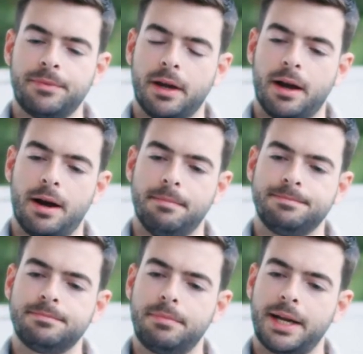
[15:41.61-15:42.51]
um,
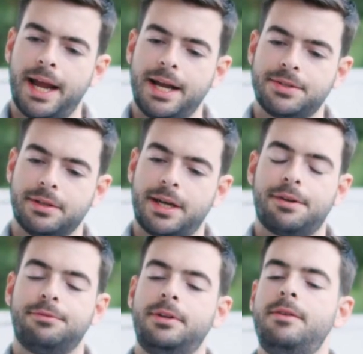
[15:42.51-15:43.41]
but it has a
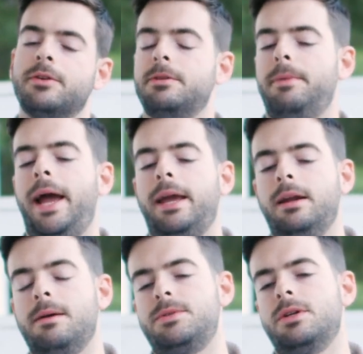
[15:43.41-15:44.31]
lot of flavor to back it up.